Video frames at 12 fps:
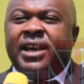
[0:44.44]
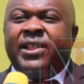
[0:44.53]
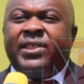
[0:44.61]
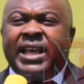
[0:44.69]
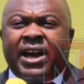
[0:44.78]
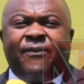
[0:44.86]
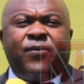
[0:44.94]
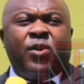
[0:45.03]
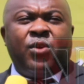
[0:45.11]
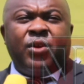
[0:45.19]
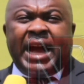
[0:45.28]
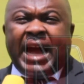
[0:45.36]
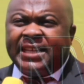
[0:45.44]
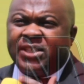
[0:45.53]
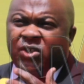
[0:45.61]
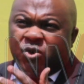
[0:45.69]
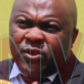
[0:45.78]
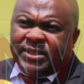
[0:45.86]
Therefore,
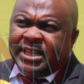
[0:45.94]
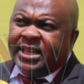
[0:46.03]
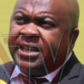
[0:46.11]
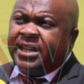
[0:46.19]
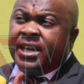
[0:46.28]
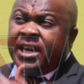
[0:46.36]
us choosing